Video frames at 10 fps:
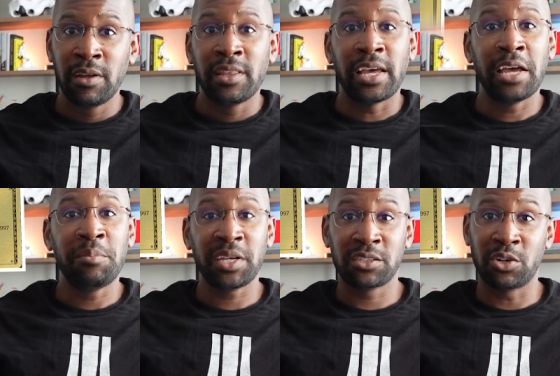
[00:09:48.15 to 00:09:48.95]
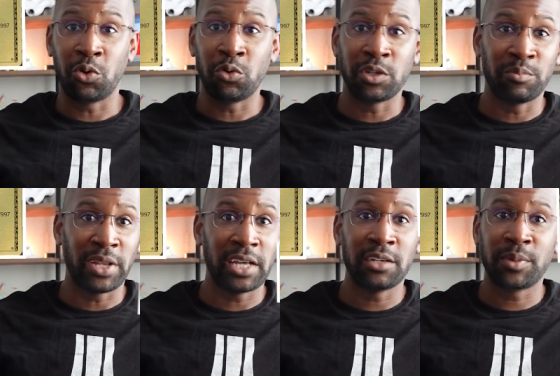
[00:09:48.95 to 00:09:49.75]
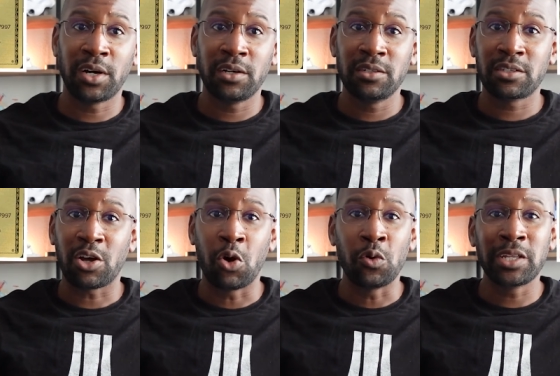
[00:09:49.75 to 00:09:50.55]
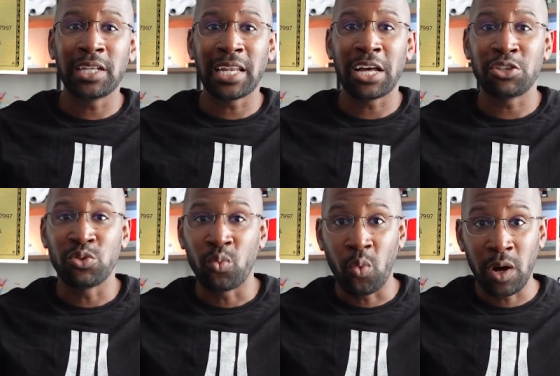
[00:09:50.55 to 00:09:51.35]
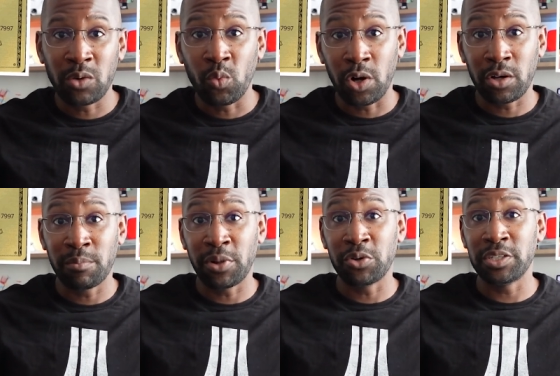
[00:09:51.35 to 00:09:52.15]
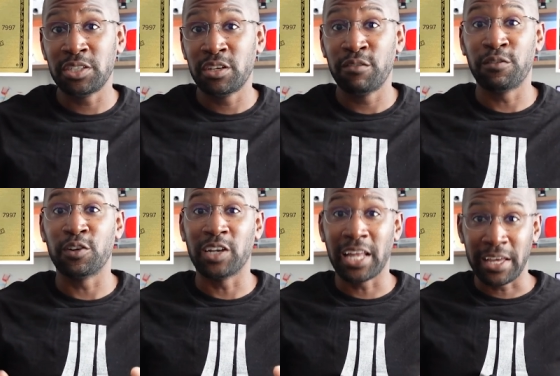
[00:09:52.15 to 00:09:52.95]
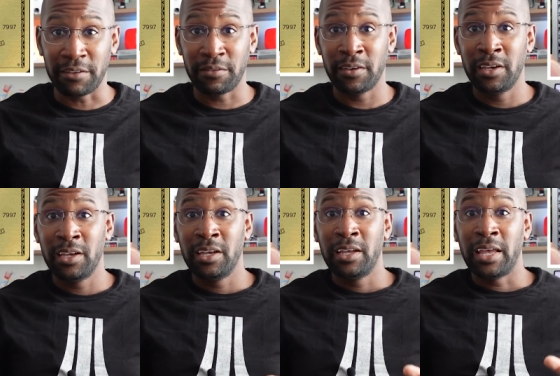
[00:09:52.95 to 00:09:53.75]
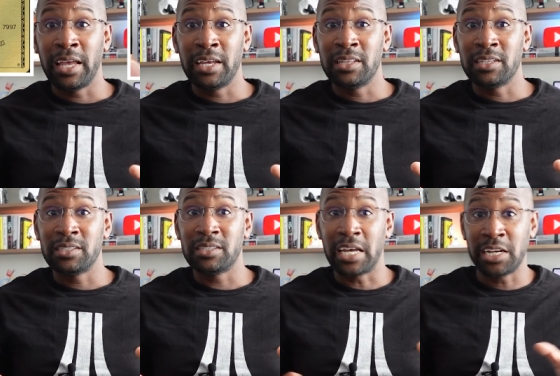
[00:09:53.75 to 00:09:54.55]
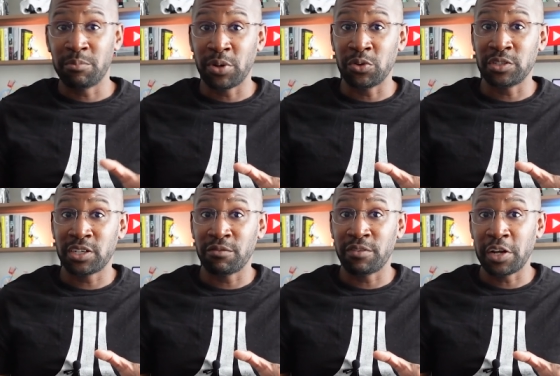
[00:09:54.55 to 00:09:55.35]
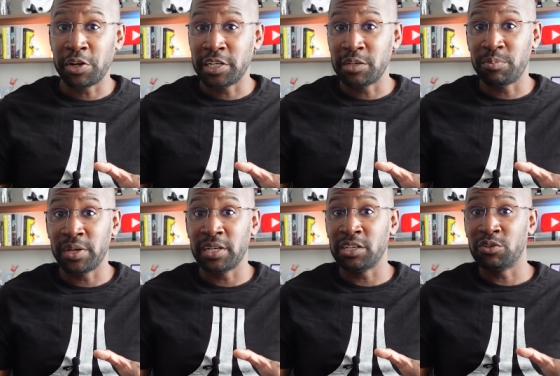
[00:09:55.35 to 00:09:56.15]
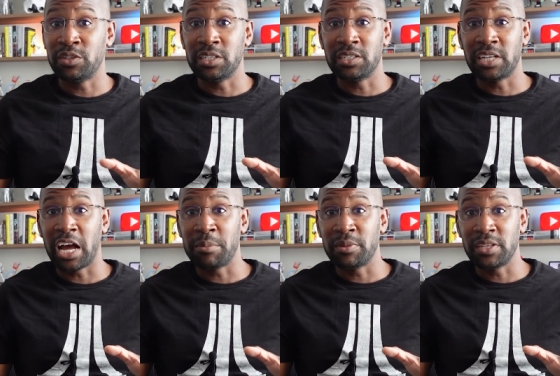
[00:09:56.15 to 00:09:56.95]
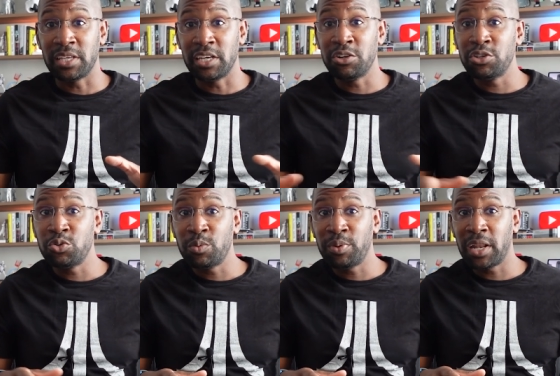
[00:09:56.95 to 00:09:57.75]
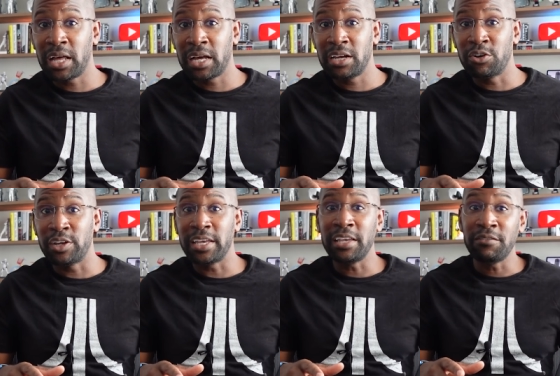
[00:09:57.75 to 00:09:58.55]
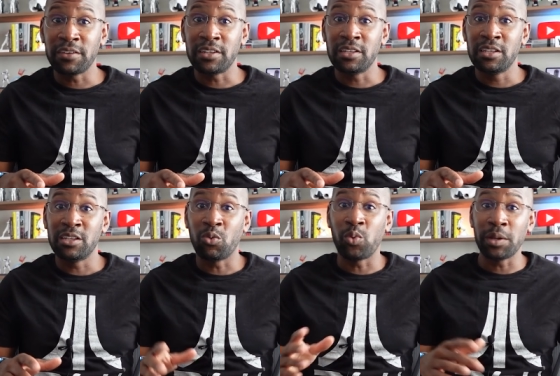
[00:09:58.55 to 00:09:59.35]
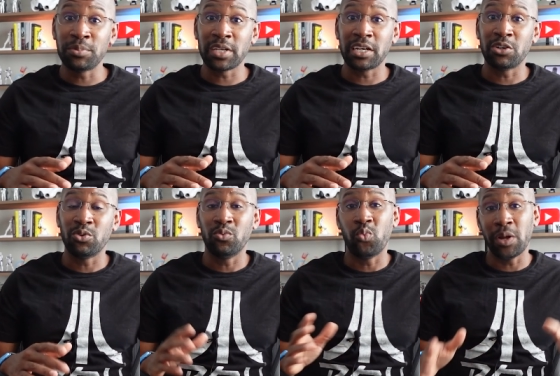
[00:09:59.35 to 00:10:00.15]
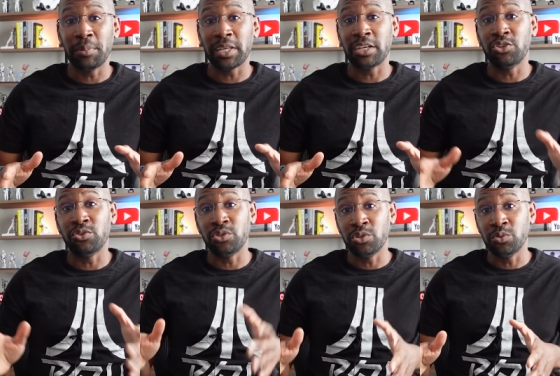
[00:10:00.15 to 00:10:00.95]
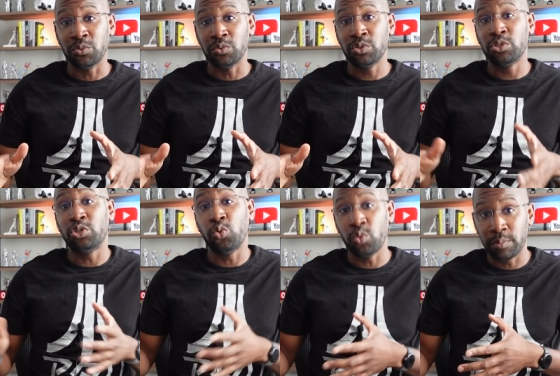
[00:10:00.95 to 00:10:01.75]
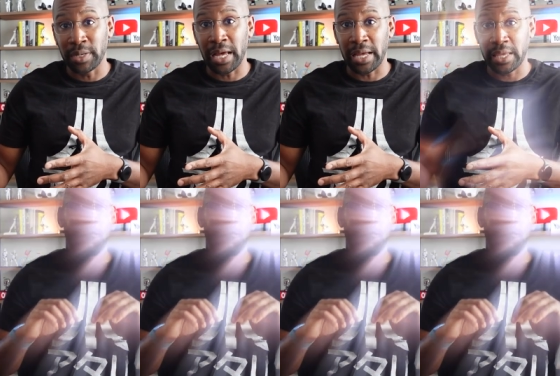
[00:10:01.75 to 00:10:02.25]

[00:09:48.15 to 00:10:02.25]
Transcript: The Amex Gold and Platinum cards only allow you one welcome bonus for life and the sign-up bonus can vary depending on the time of the year you apply or even the website or web link you use to apply.